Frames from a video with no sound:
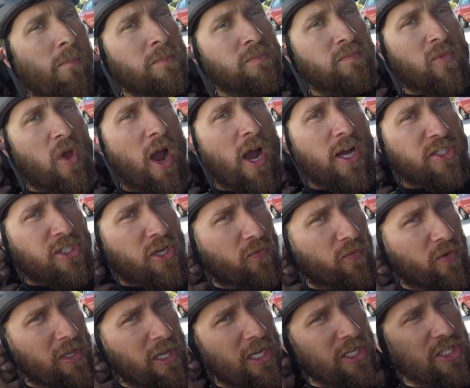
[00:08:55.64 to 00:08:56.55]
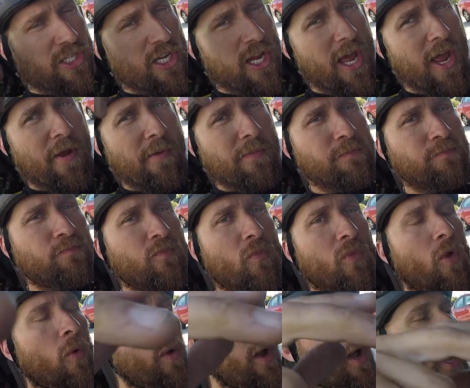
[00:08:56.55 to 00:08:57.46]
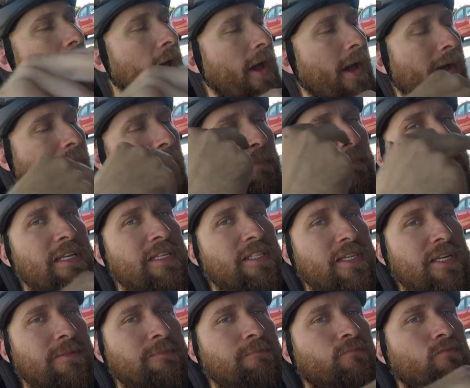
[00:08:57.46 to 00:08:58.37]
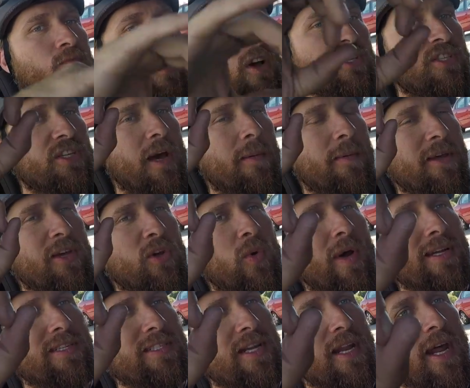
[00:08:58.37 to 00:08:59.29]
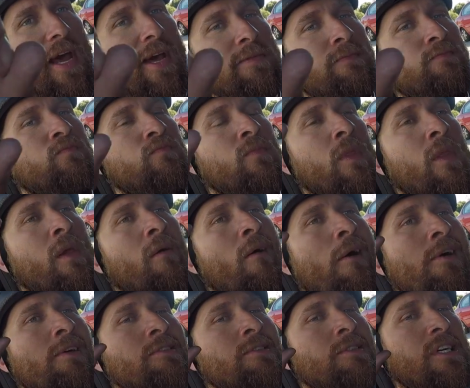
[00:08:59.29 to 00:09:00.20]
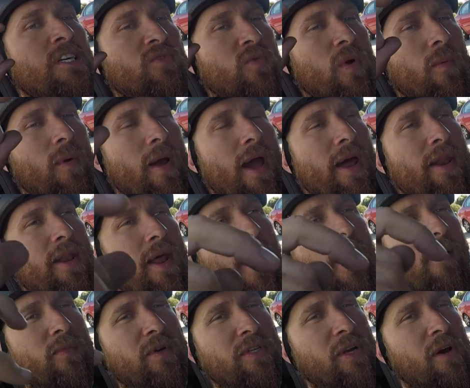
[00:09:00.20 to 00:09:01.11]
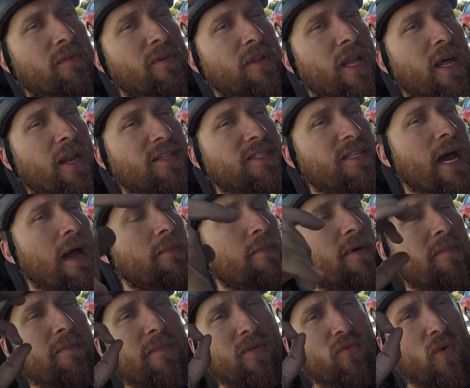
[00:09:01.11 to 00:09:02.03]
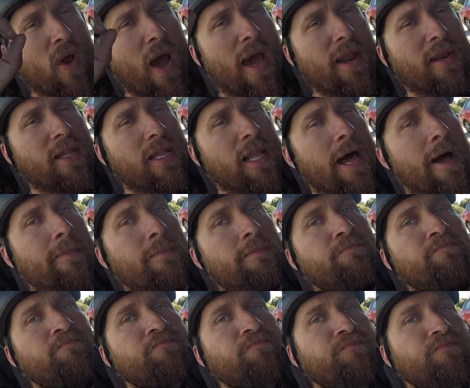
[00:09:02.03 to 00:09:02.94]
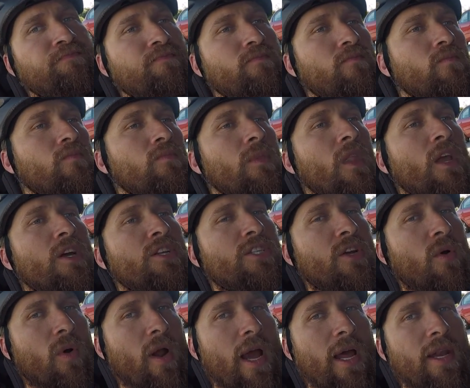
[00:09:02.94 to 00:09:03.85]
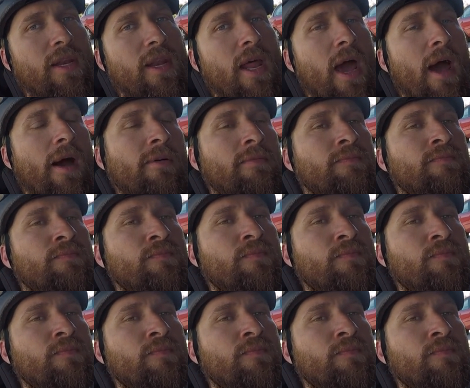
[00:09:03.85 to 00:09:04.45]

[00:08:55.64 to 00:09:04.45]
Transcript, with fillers: All right, so for lunch today, we got uh, pizza. It's has got to be quick today because where we're heading at, and we don't have a lot of time. We haven't been riding a lot, so we're heading down.